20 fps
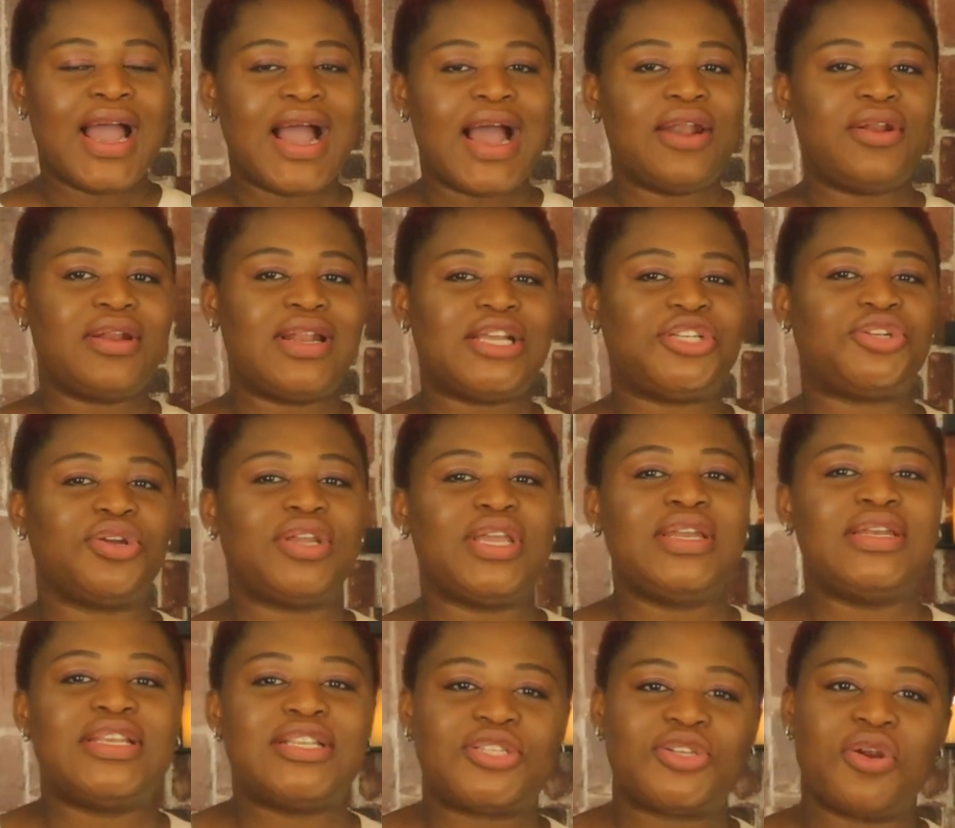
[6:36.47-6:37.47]
Another
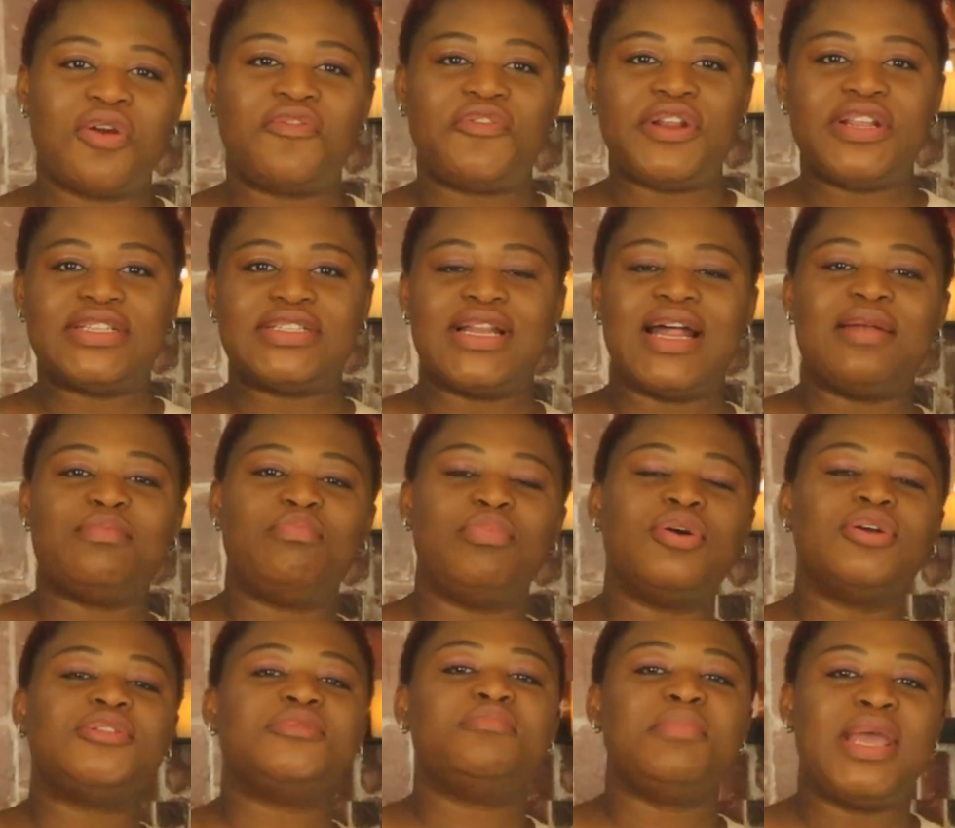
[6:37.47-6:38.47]
shocking discovery is that
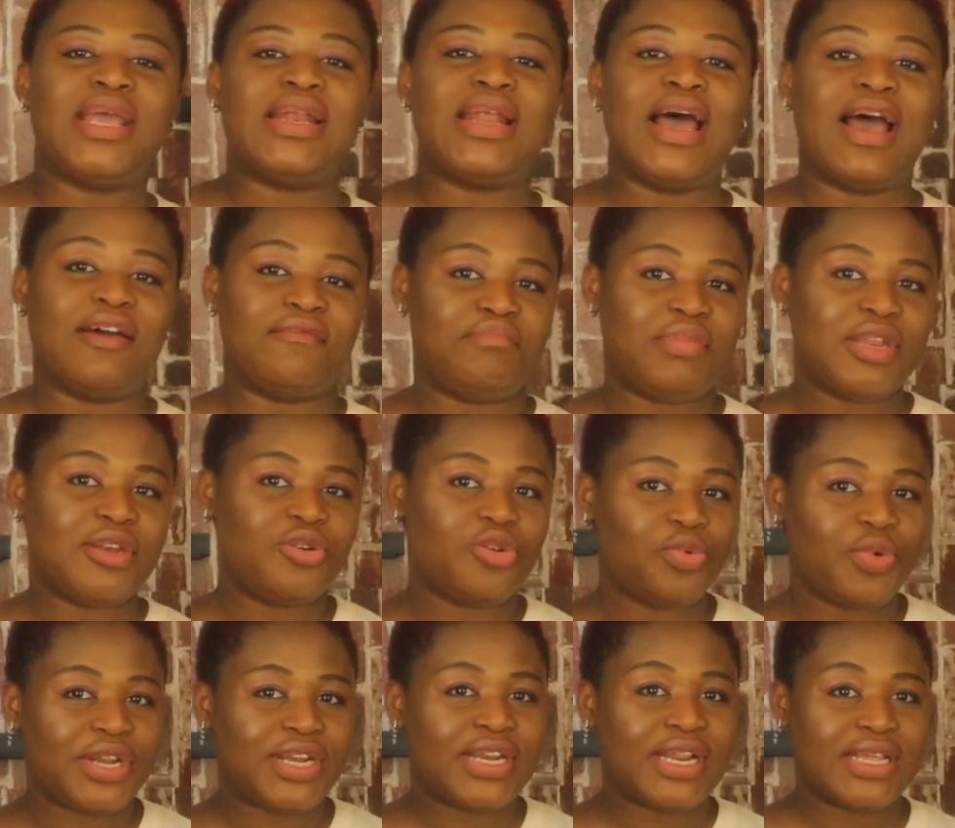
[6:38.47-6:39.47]
both men have been
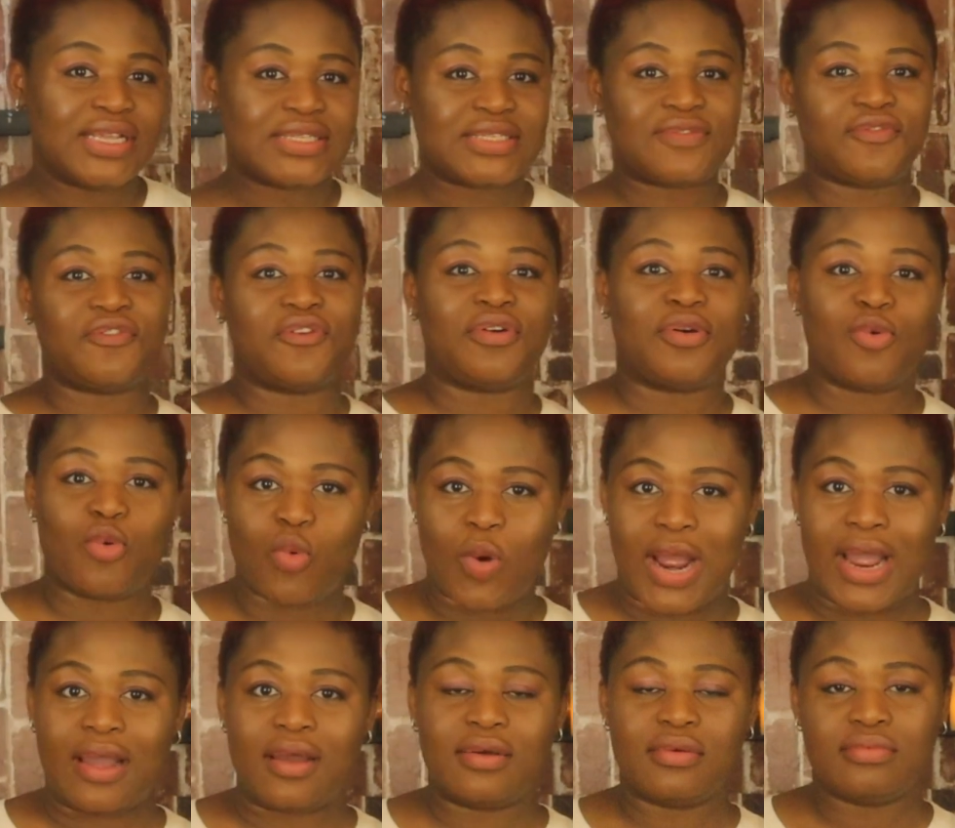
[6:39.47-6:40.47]
doing this for a
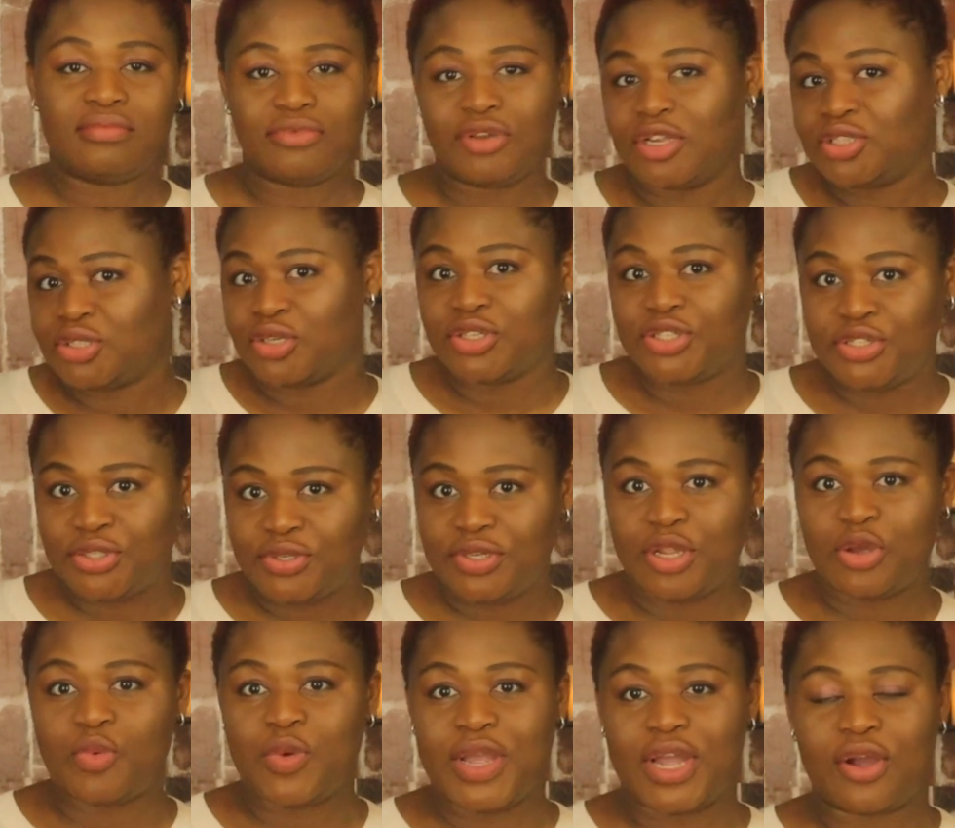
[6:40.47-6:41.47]
while, not until
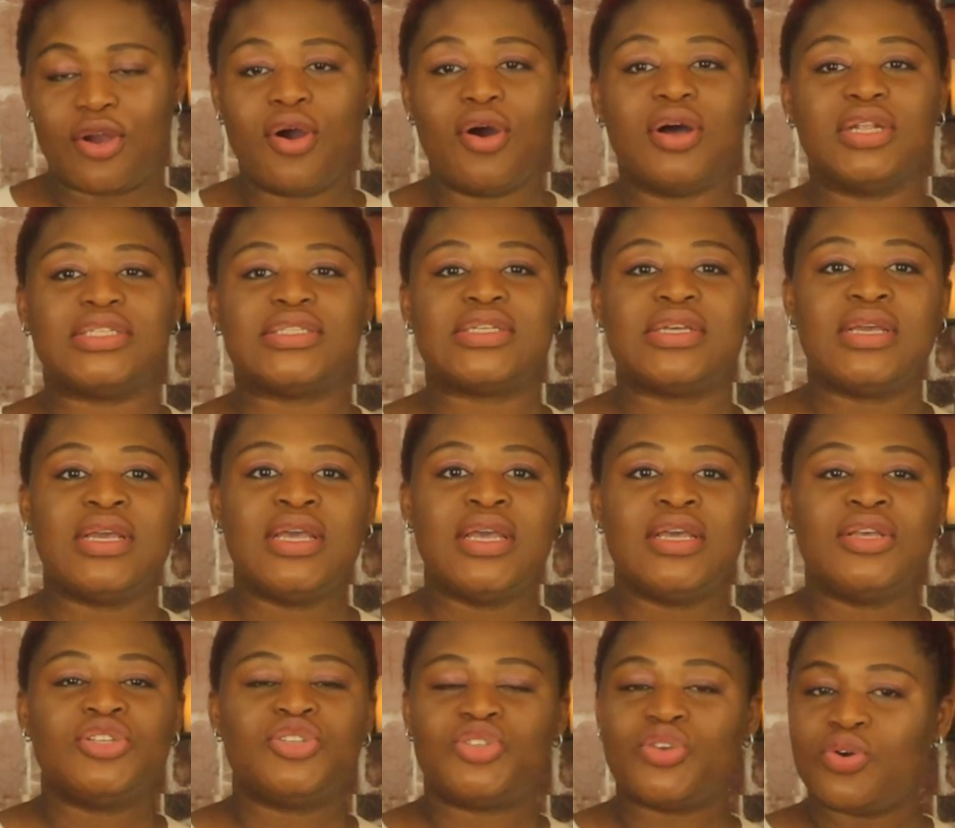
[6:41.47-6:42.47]
they were caught.
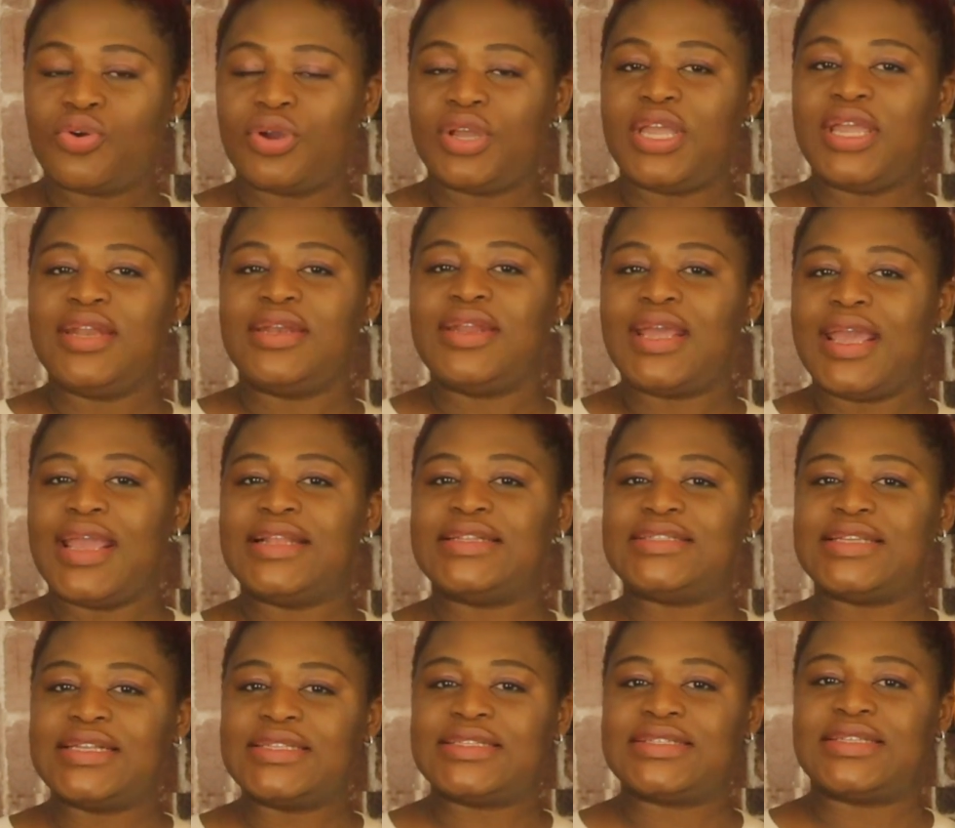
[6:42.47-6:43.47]
So in
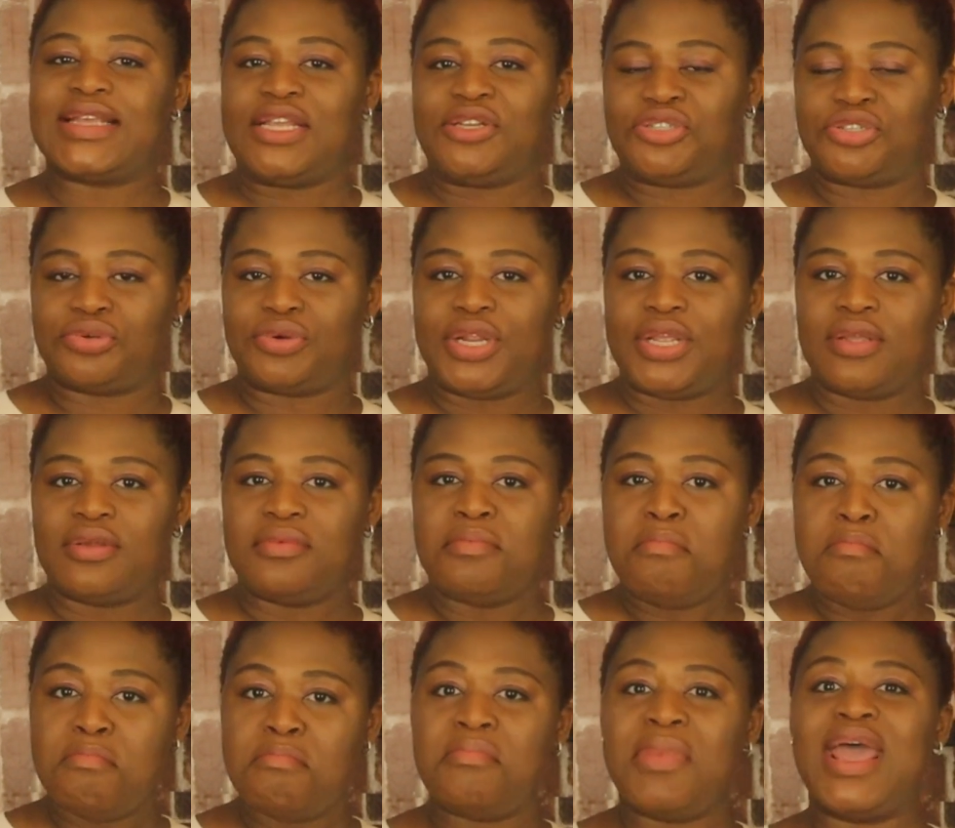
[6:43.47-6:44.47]
18th century,
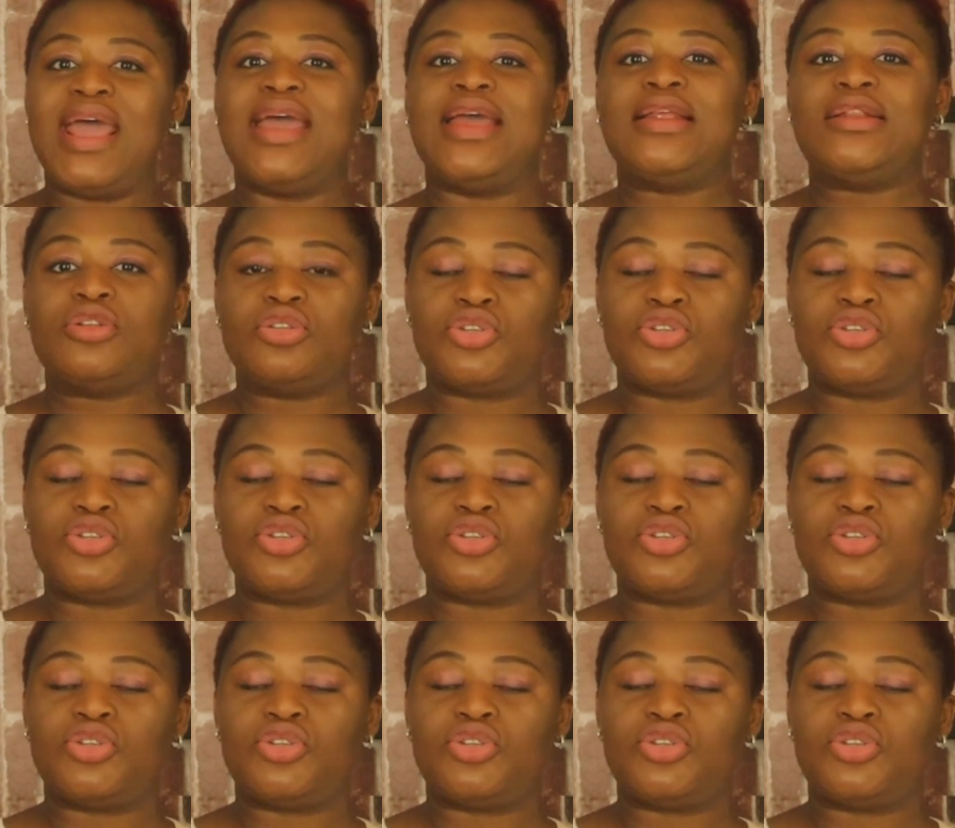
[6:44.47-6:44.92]
men